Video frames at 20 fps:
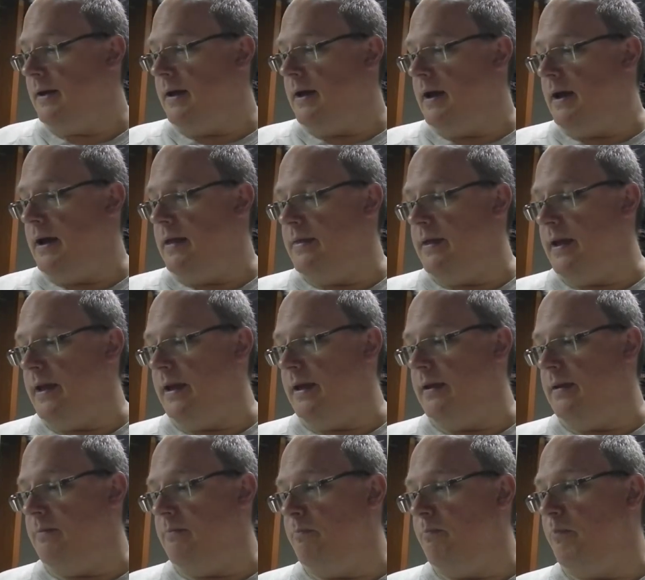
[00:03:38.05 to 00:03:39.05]
and
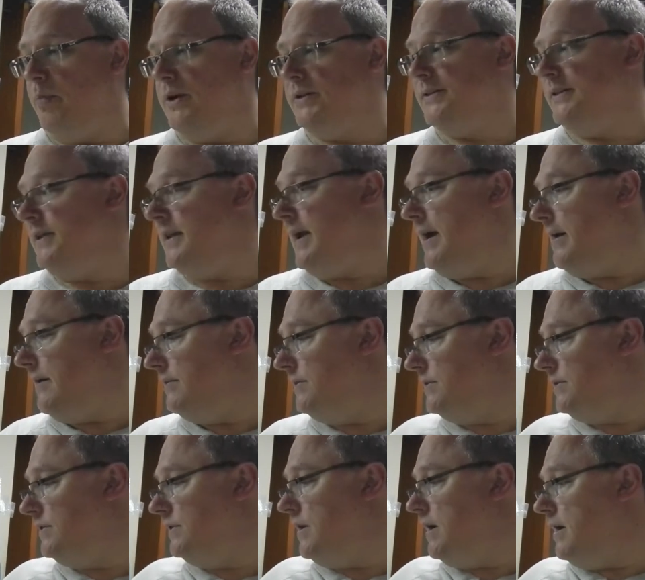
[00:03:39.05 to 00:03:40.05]
then busted out
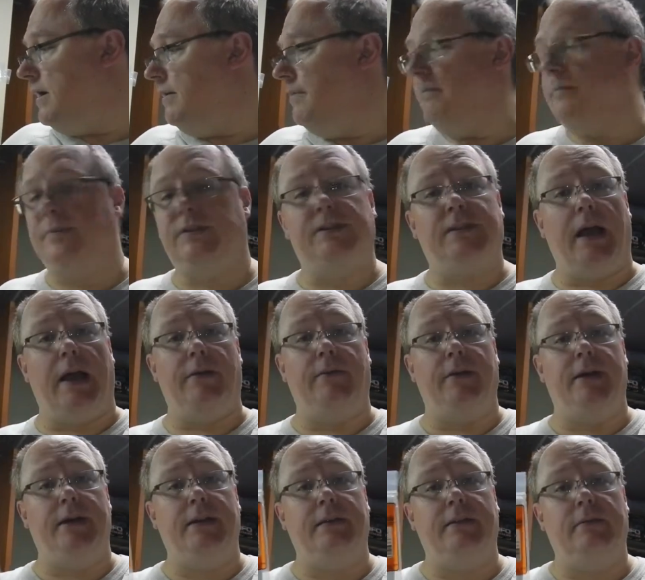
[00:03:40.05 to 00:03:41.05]
some
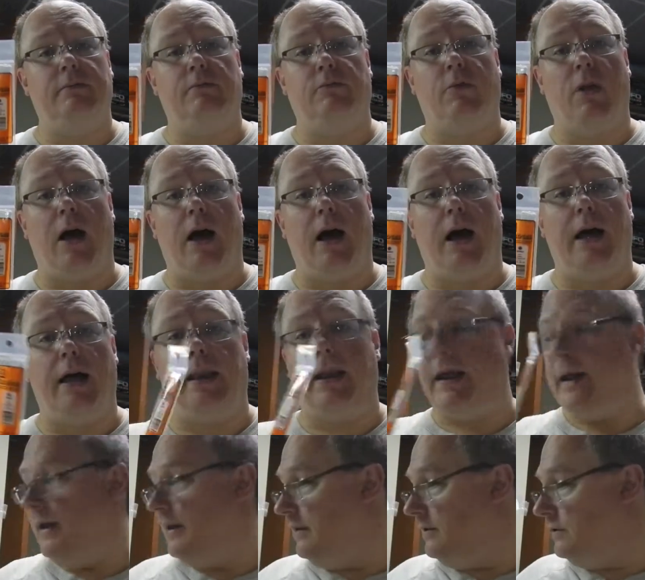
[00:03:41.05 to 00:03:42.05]
styrene rod
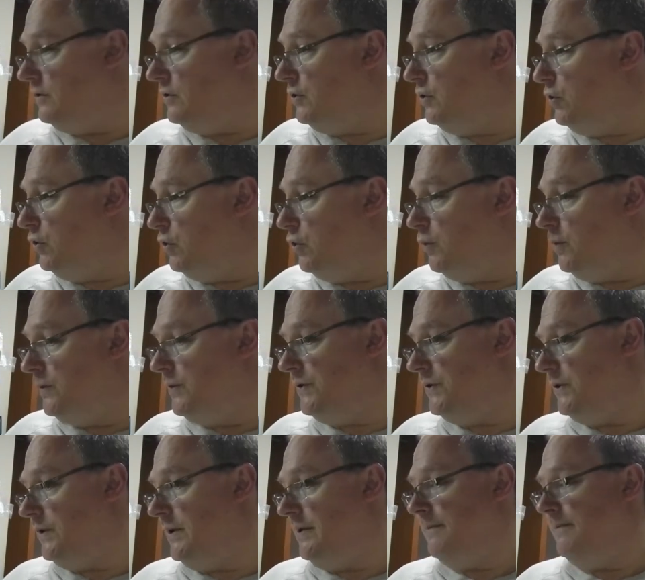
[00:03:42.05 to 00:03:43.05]
and
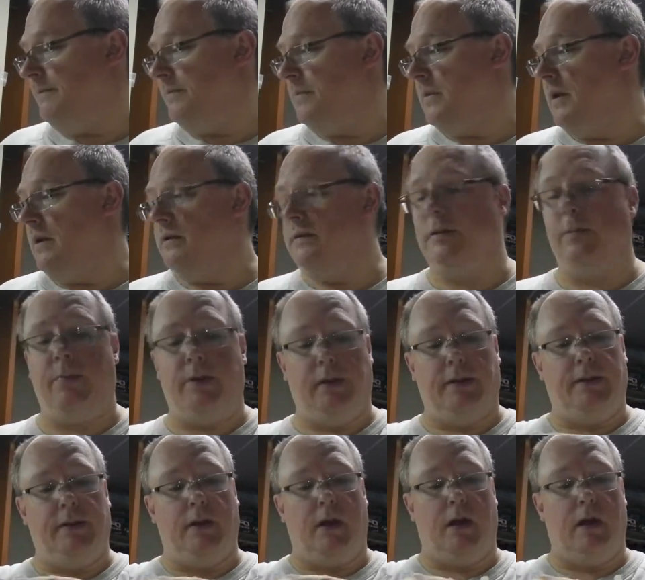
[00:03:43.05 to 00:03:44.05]
tubes to
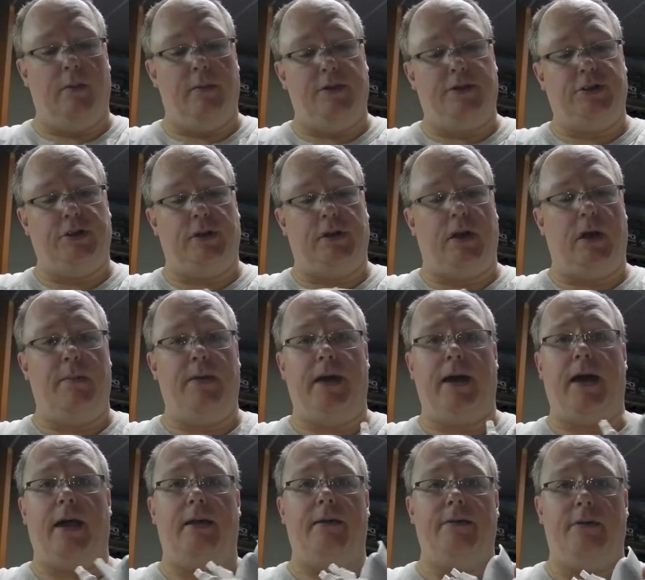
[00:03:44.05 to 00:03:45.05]
build an armature coming
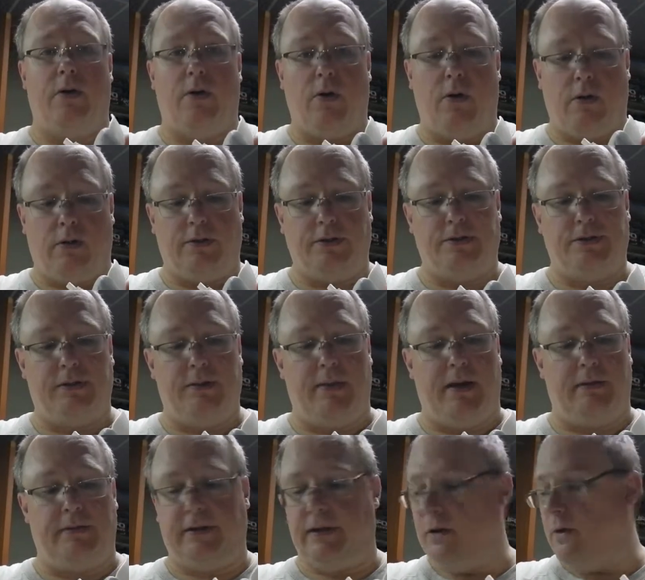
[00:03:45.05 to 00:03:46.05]
out of the holes, the
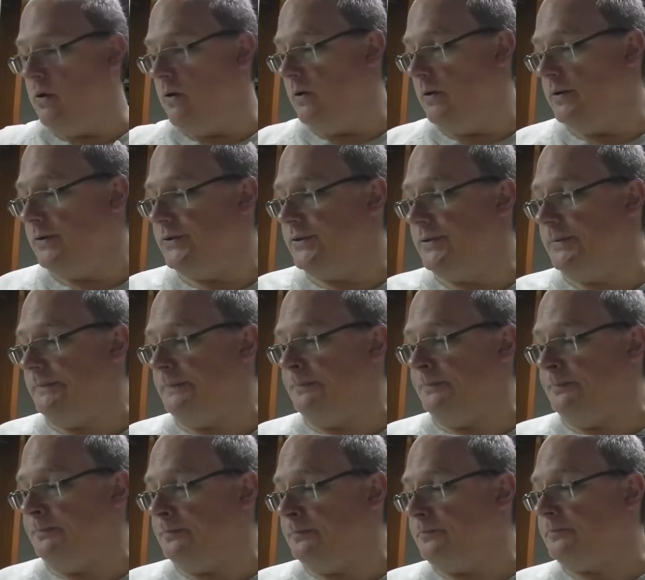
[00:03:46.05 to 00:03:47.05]
mounting holes.
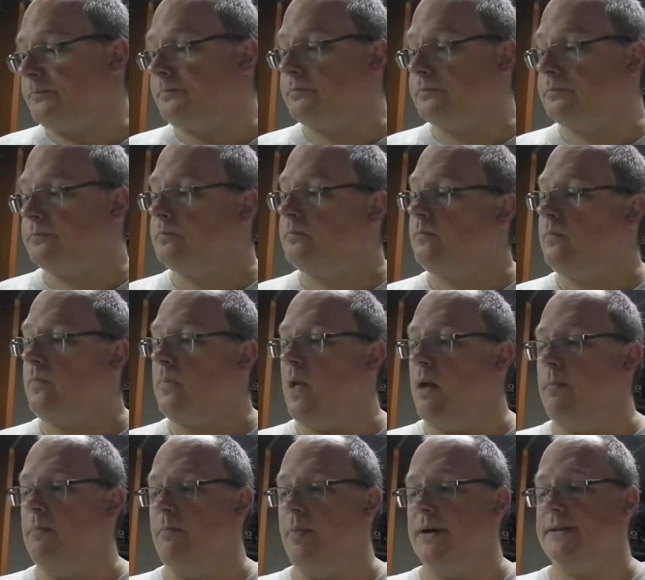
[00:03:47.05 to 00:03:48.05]

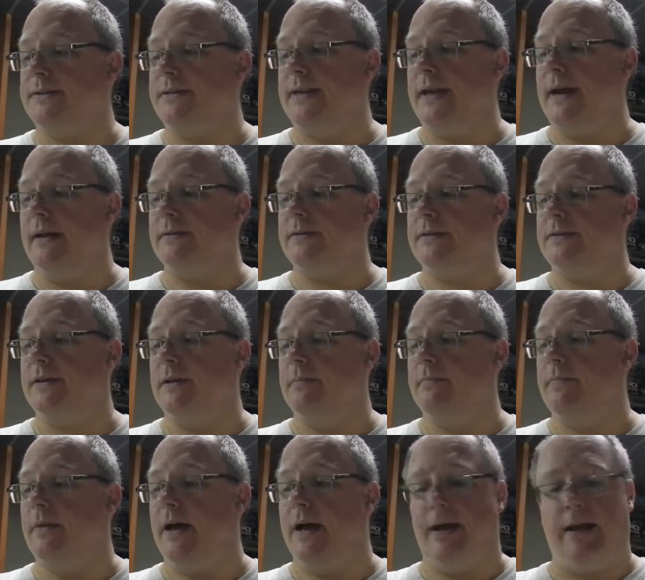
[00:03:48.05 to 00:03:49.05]
Busted out
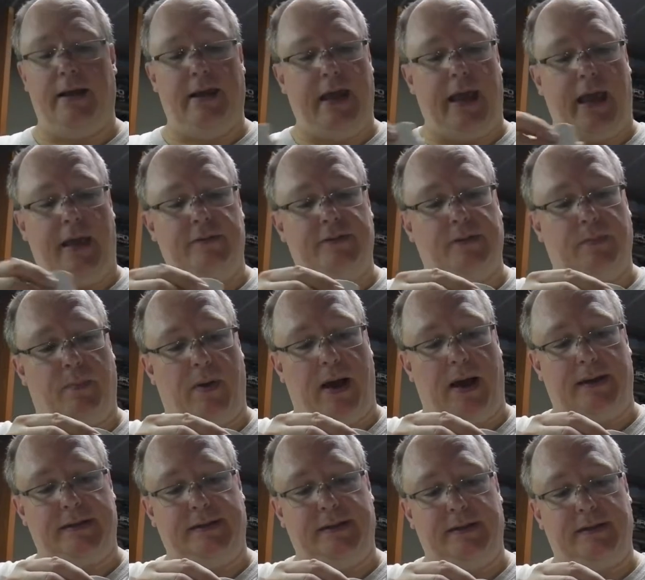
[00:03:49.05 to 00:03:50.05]
some Aves
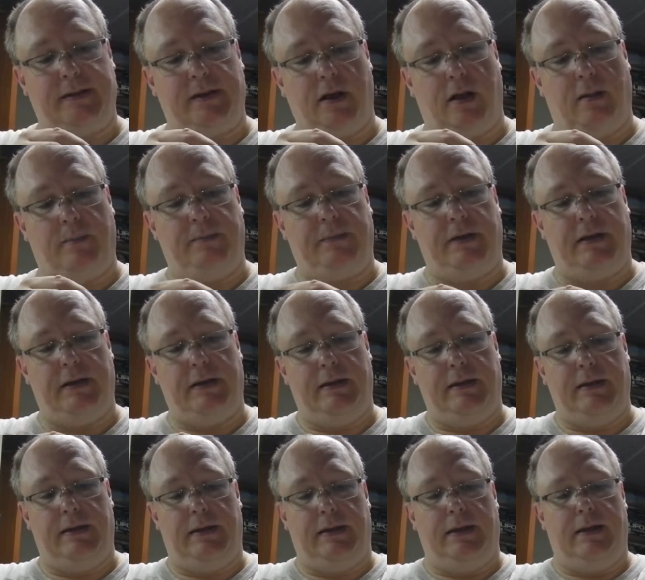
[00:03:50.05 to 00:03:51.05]
epoxy sculpt
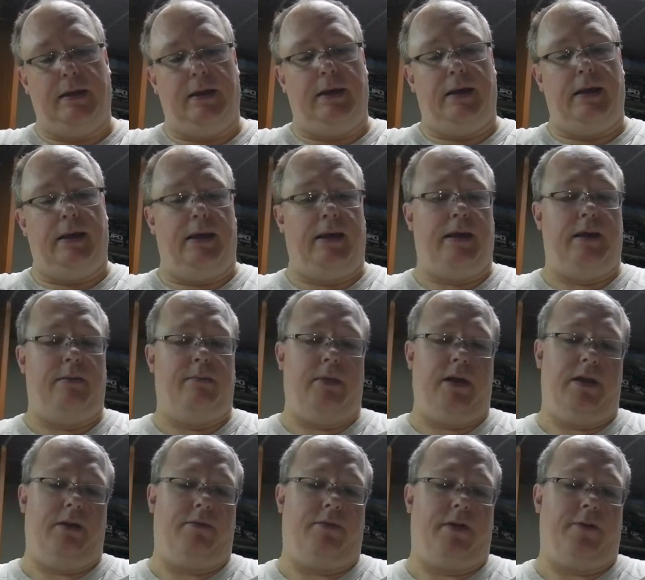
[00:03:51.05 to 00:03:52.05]
and
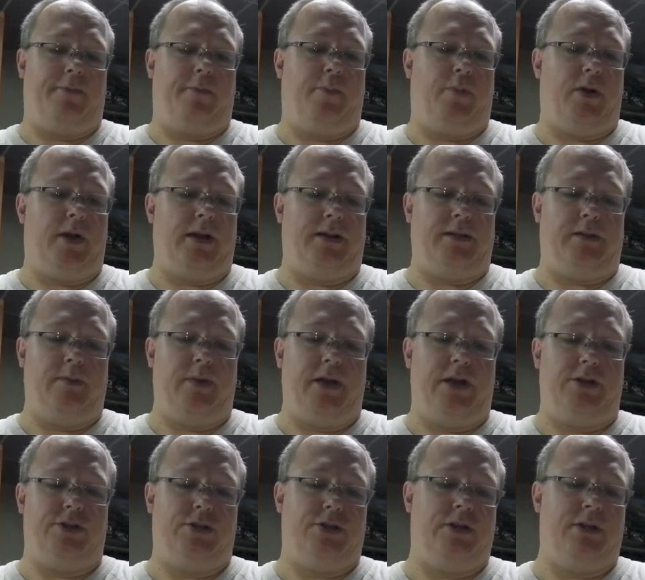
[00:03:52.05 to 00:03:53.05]
made a rough
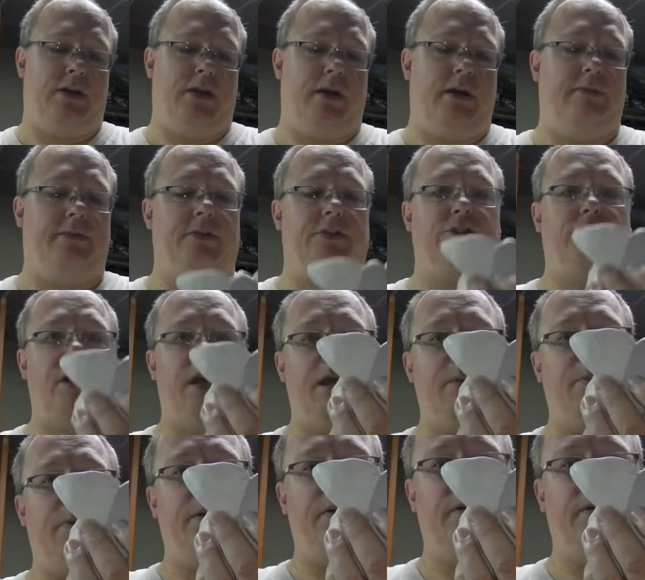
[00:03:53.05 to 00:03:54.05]
approximation of the shape.